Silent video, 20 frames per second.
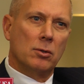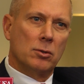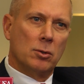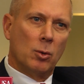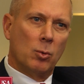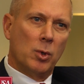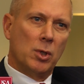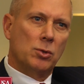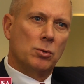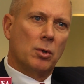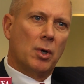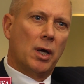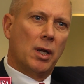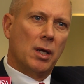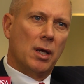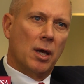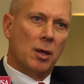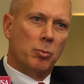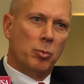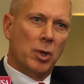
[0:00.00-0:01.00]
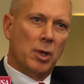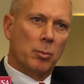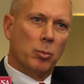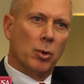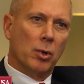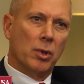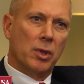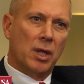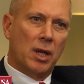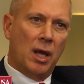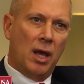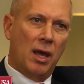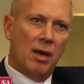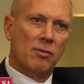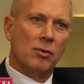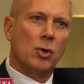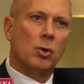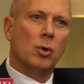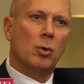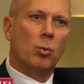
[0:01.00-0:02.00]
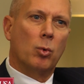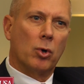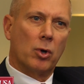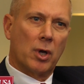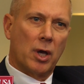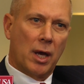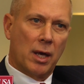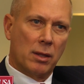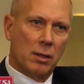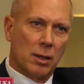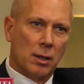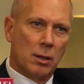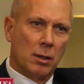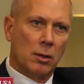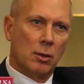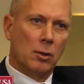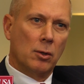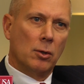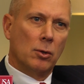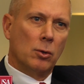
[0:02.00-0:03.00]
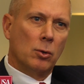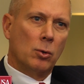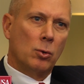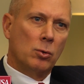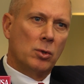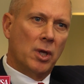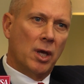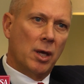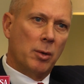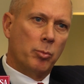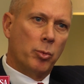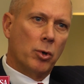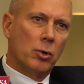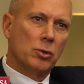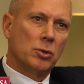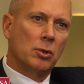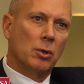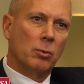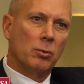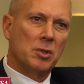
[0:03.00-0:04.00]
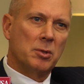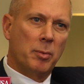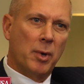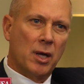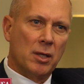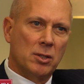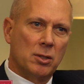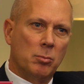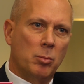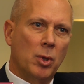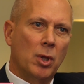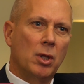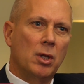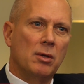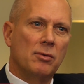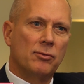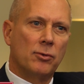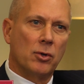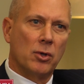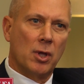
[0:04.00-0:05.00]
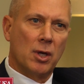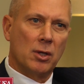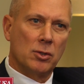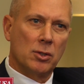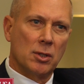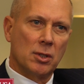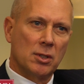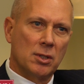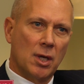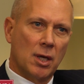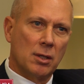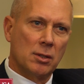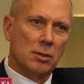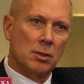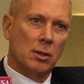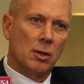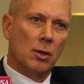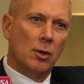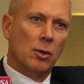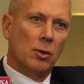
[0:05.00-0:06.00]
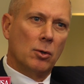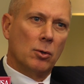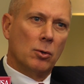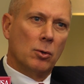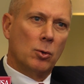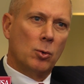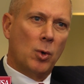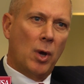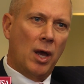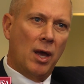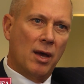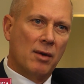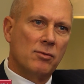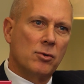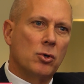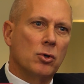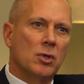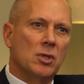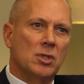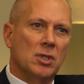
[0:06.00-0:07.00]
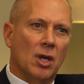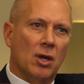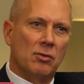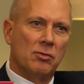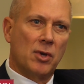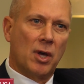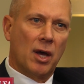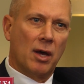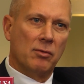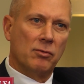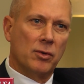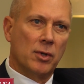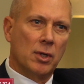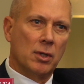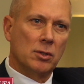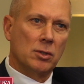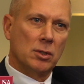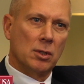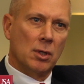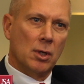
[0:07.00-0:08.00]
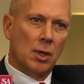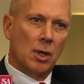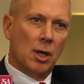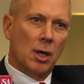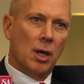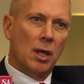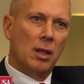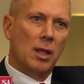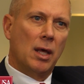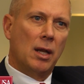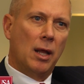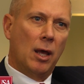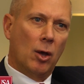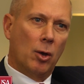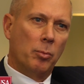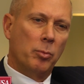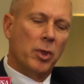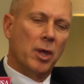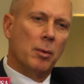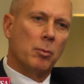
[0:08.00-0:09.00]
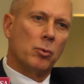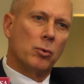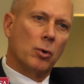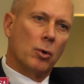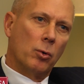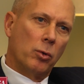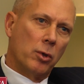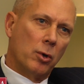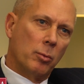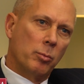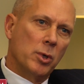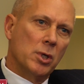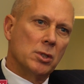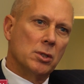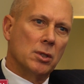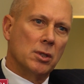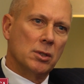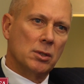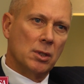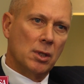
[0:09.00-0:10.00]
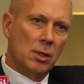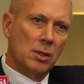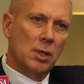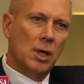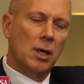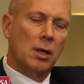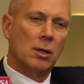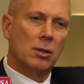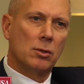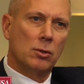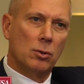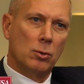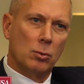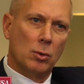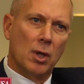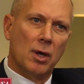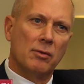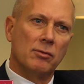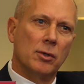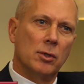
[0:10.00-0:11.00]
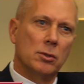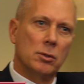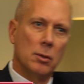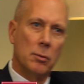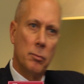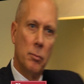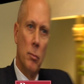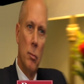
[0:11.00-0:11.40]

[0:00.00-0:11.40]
So we try to get people that have a good work ethic, who take personal responsibility for their success, who have good self-confidence, and then help them grow their business and take it to new levels.